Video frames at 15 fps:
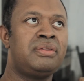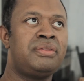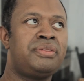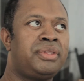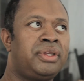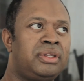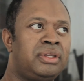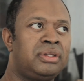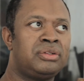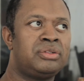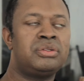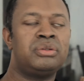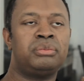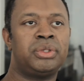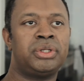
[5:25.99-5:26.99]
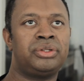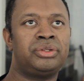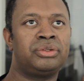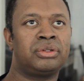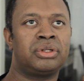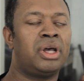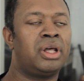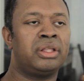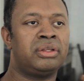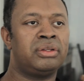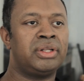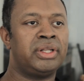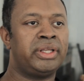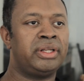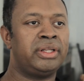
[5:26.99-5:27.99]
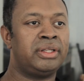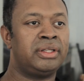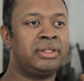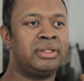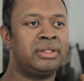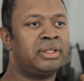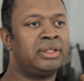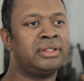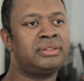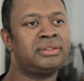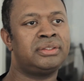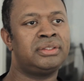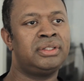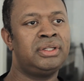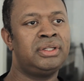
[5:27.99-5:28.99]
thinking too much or calculating, I guess.